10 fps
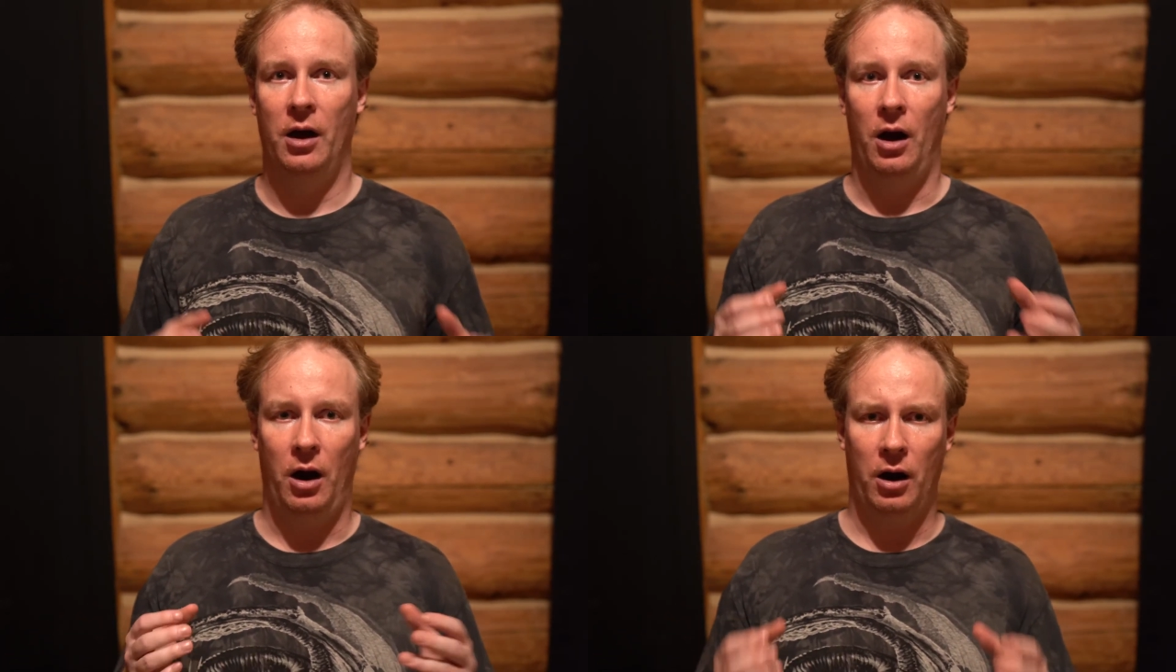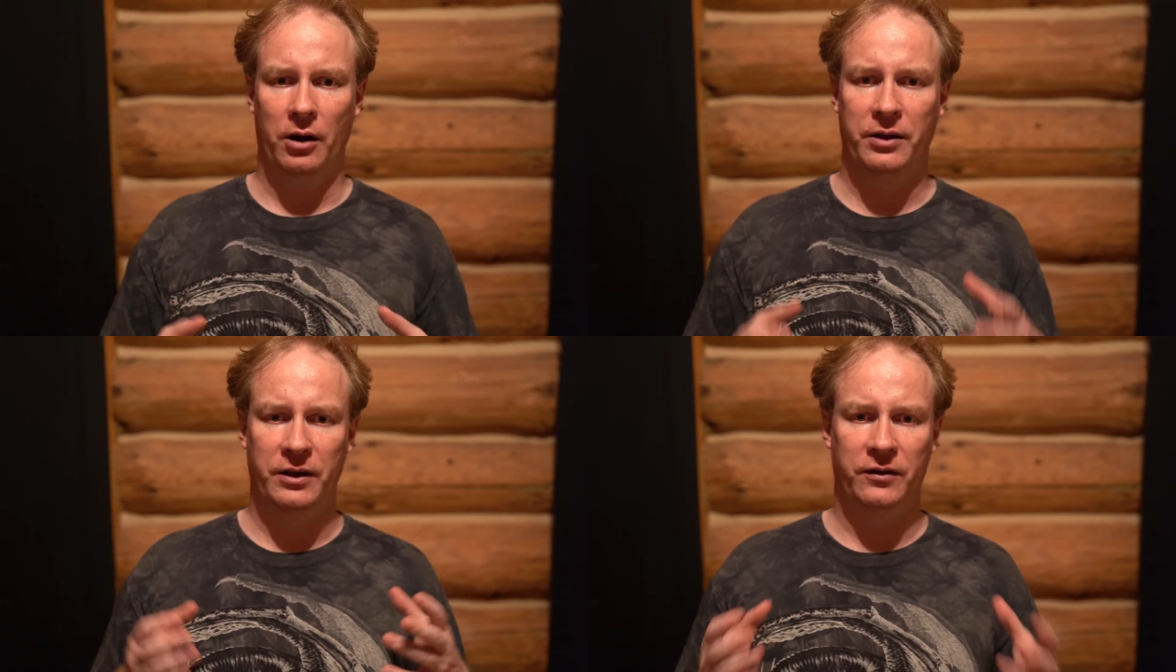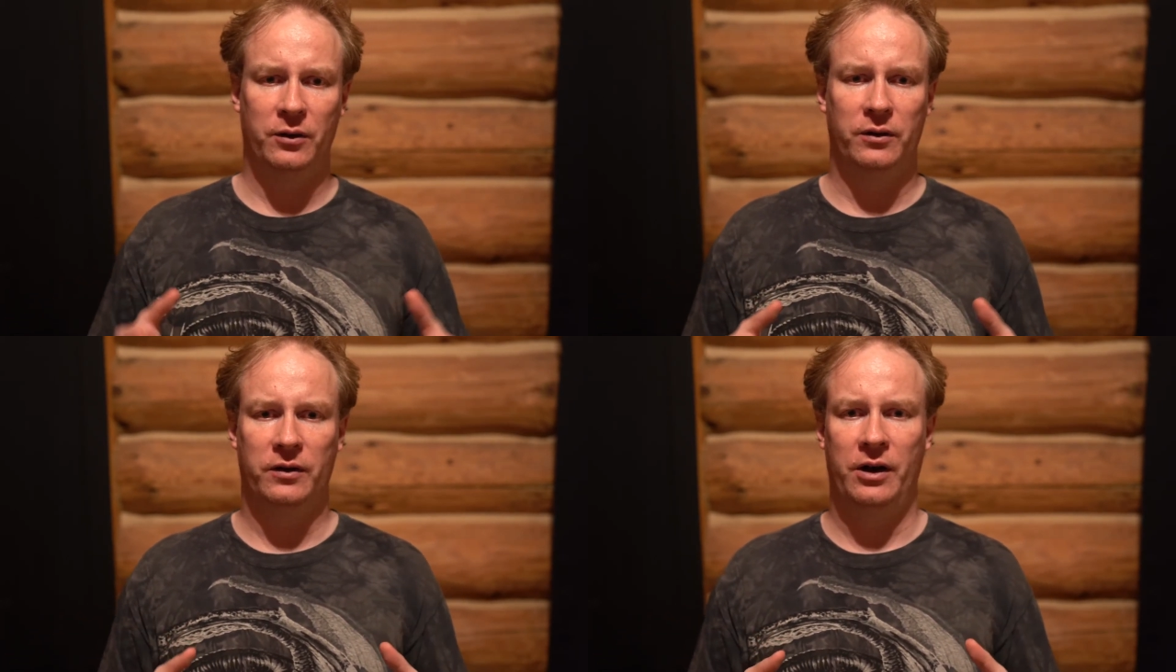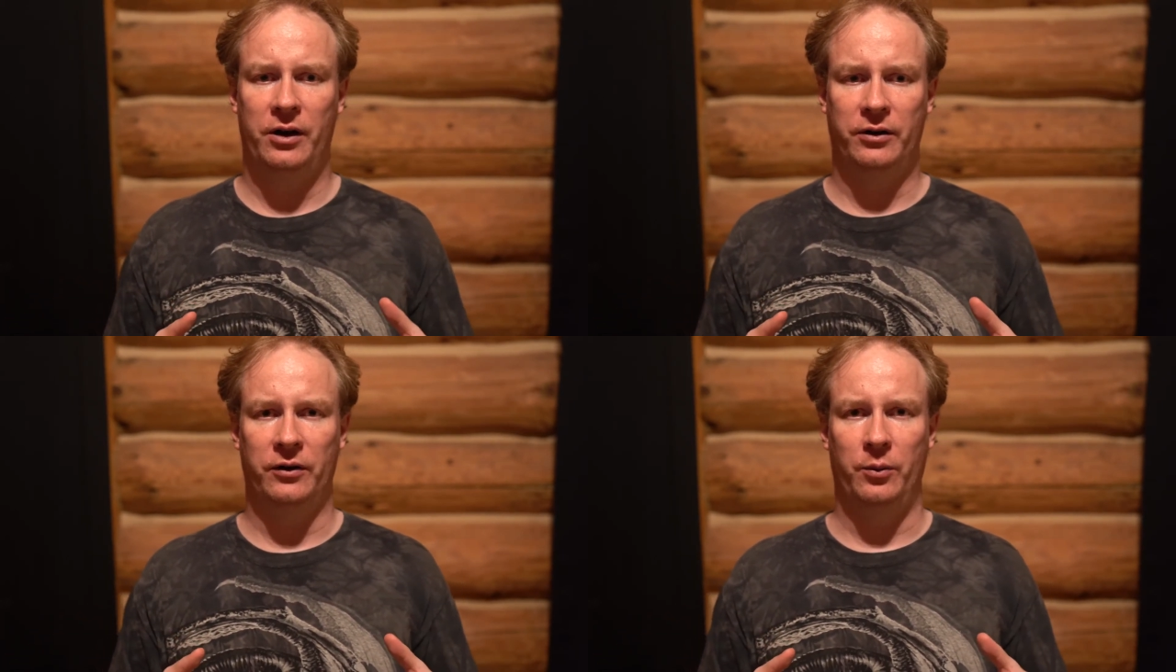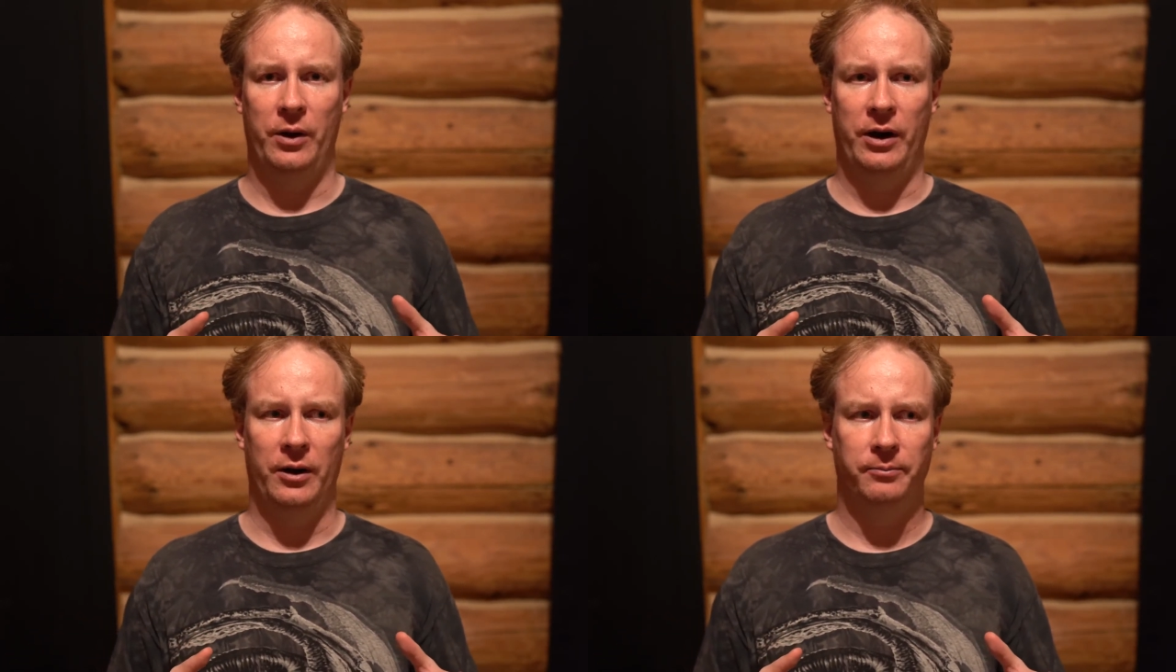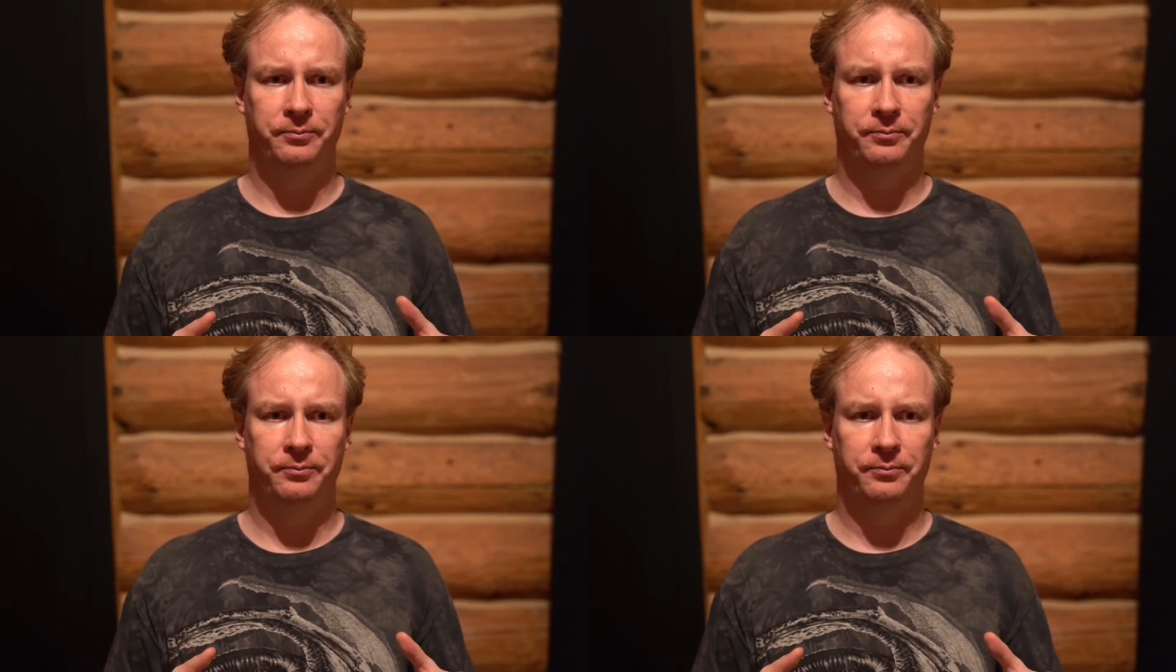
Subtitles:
are these sorts of characters where